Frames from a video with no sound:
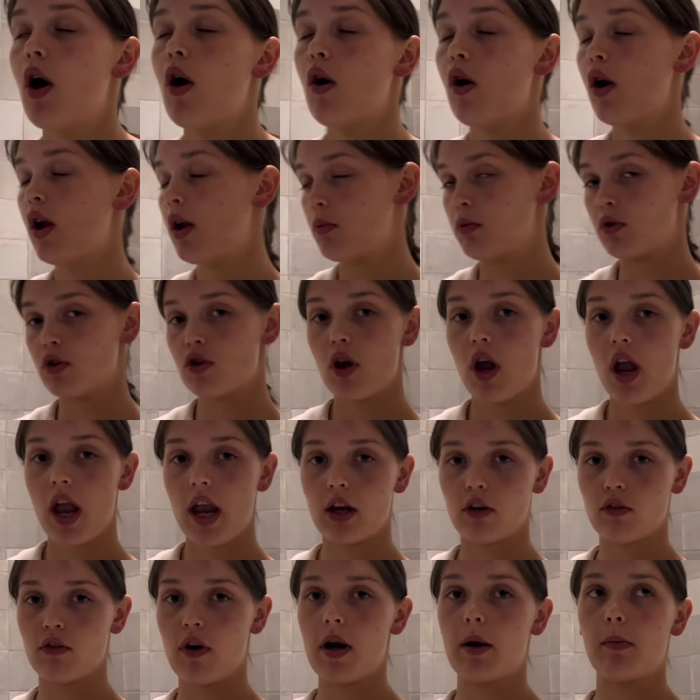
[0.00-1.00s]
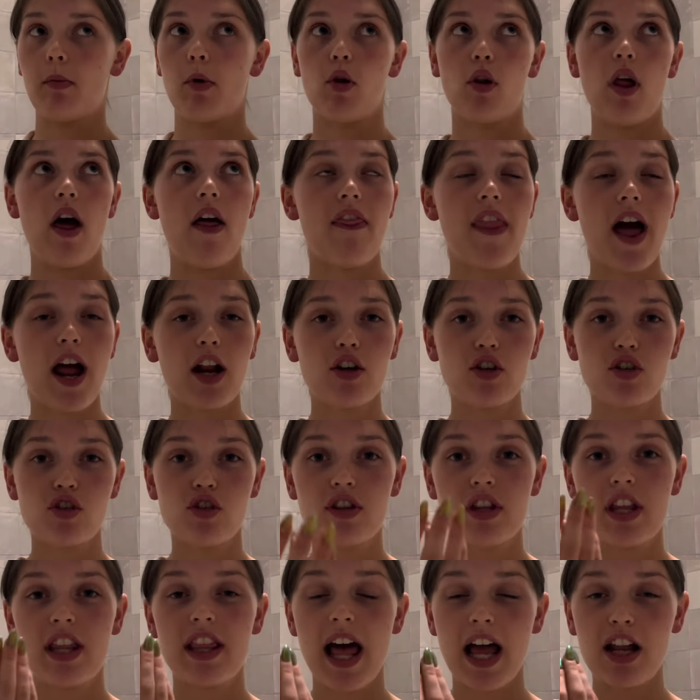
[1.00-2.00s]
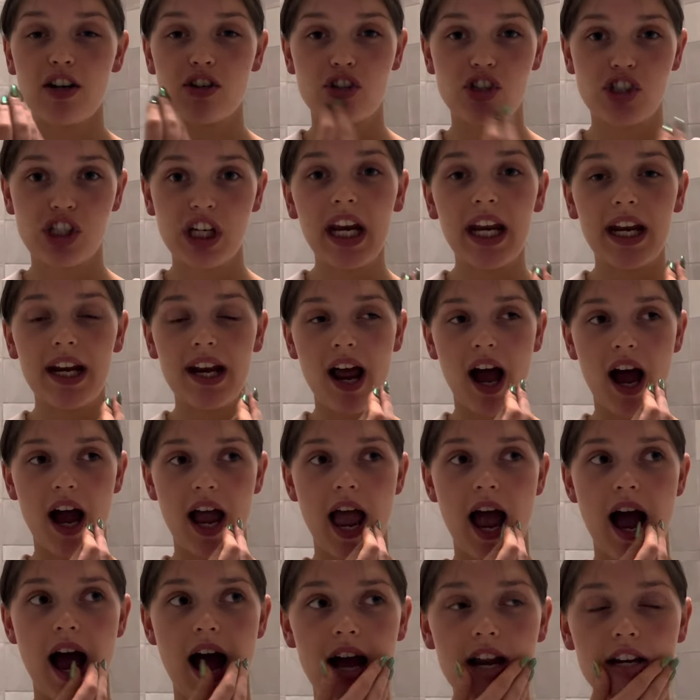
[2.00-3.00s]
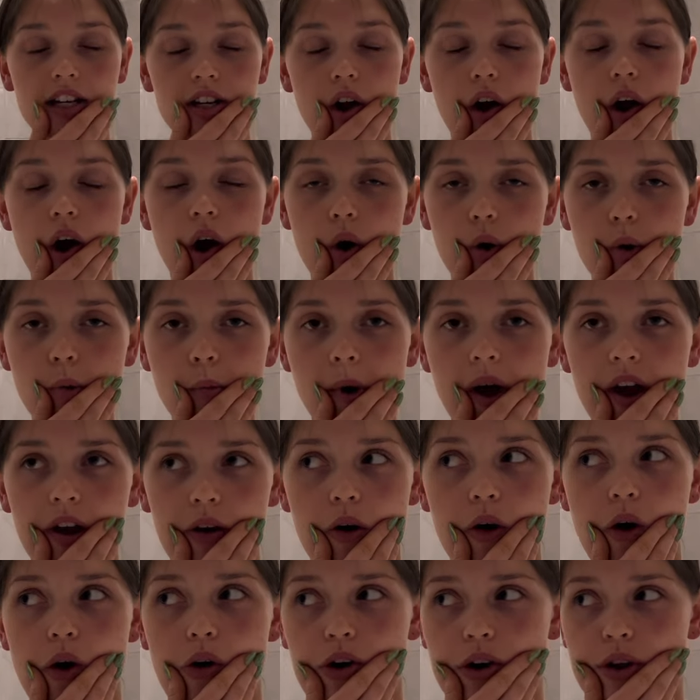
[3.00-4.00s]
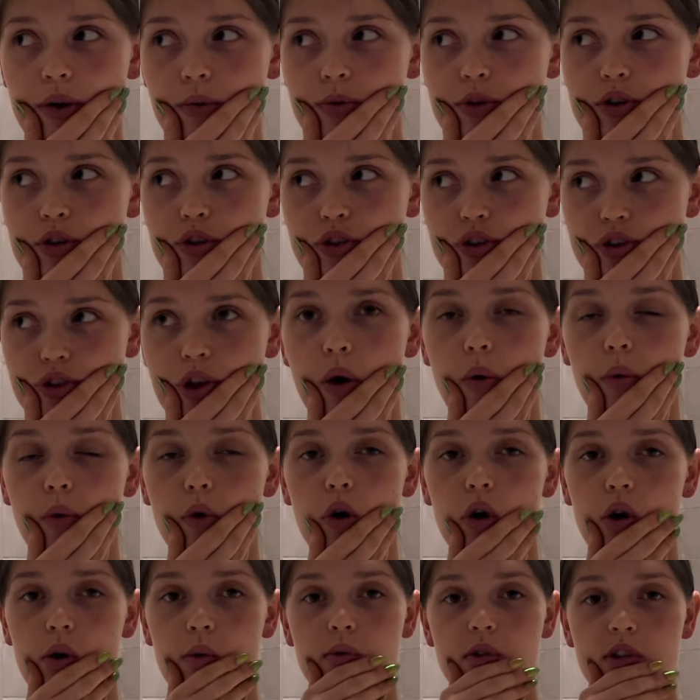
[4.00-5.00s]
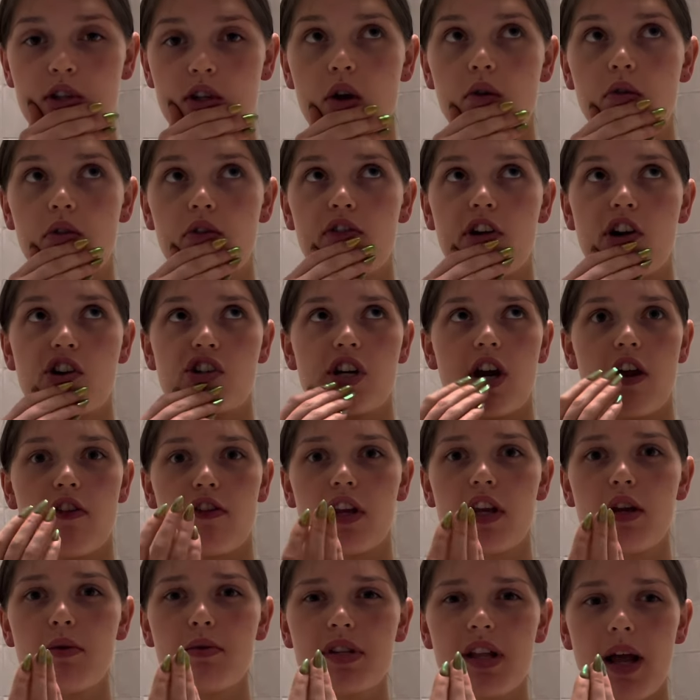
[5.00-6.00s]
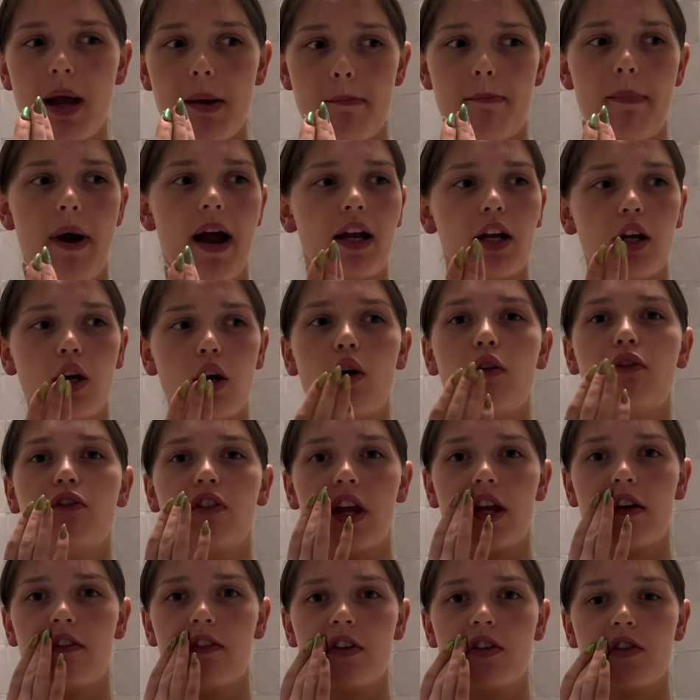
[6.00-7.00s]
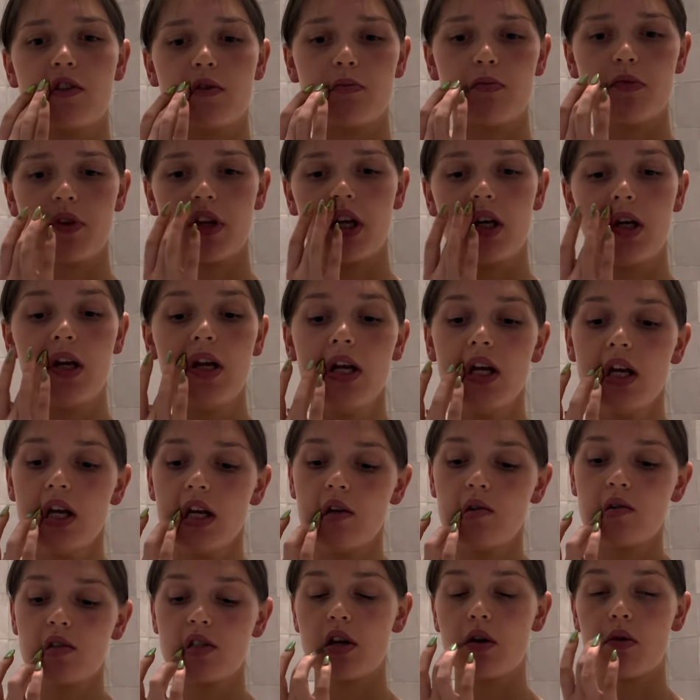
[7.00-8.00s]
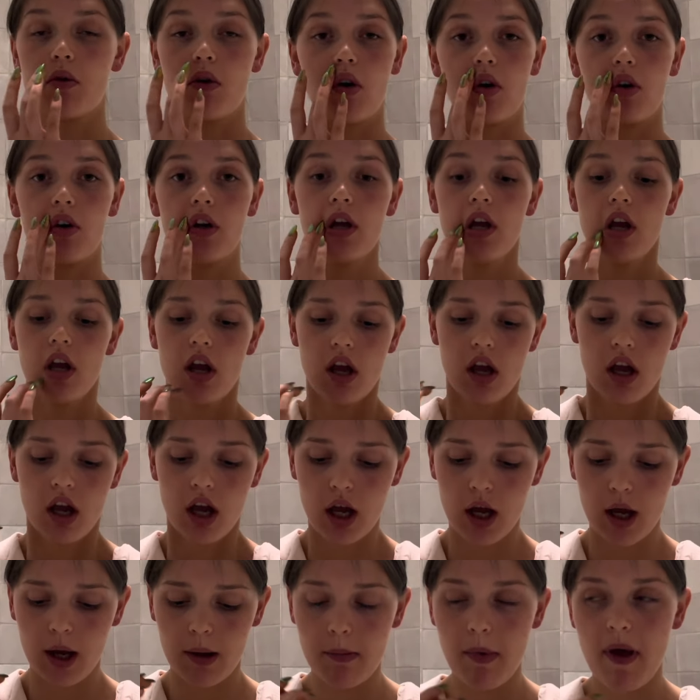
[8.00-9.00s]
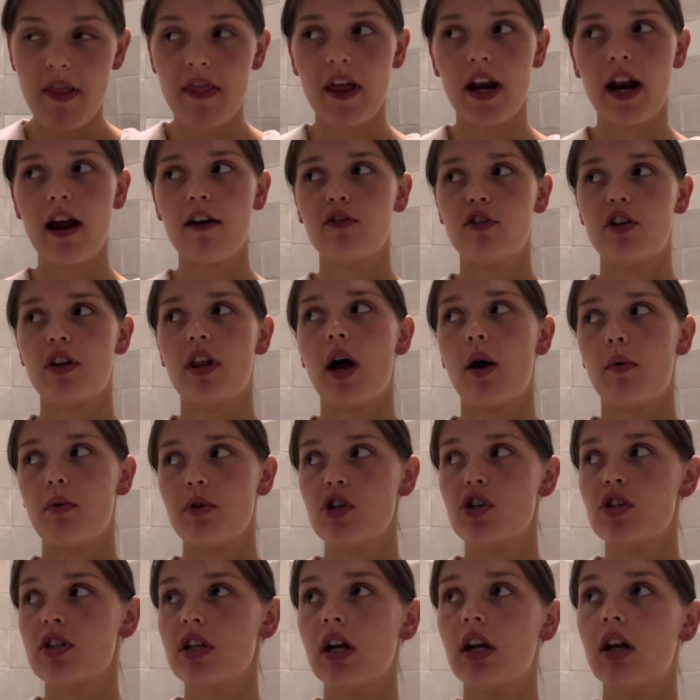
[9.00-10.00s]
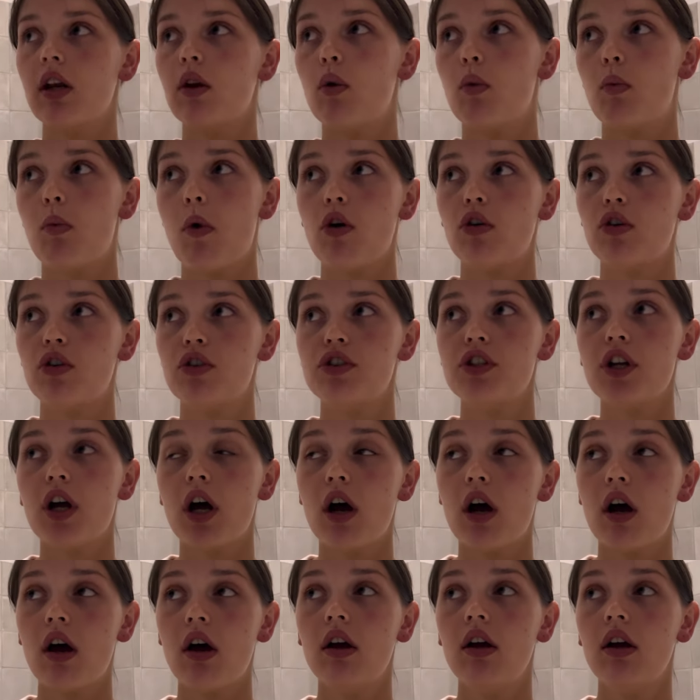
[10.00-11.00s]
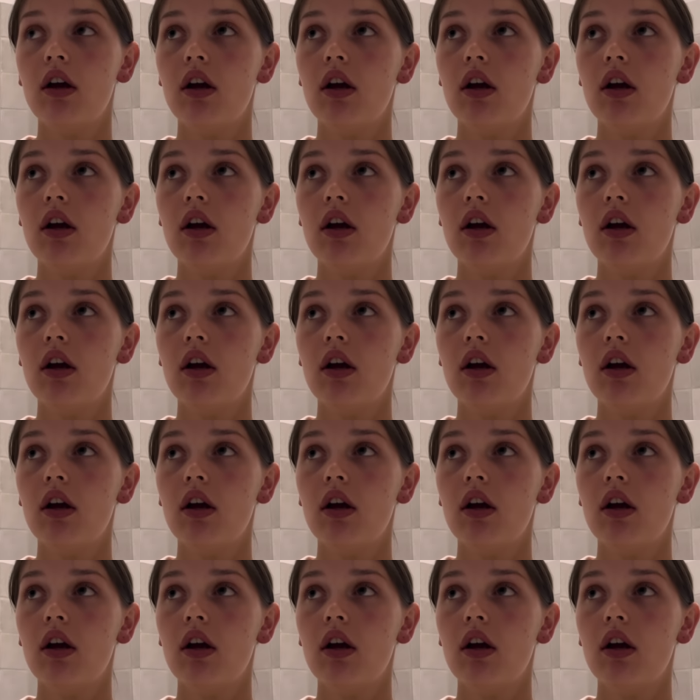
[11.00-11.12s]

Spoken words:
it was incredible. And that gin I had, oh my god, it was so good. It was so refreshing. I think it was like mango flavored or something. It was so good. And then after that, we just had a little wander,